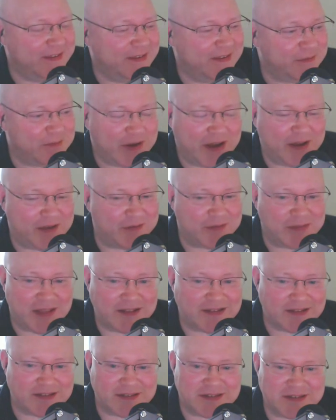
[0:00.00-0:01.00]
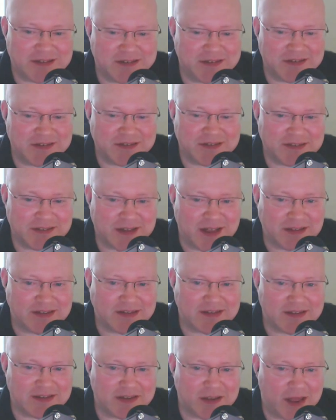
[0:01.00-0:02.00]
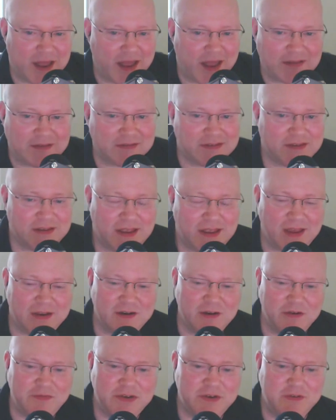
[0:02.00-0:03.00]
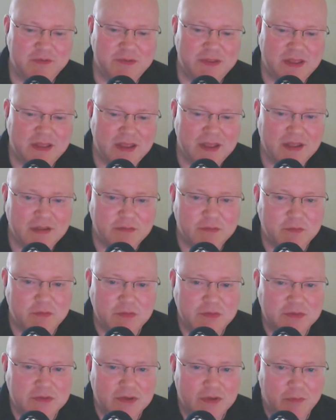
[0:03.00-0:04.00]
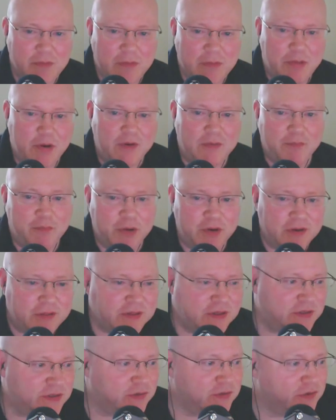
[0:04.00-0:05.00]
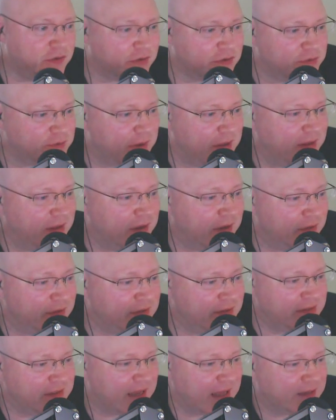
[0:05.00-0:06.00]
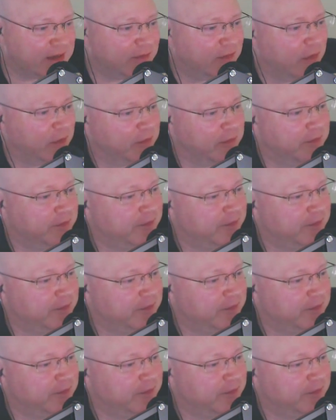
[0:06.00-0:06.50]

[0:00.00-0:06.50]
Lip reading: Wow, that's I'd love to know. Well, put on the show notes where you got these stats from.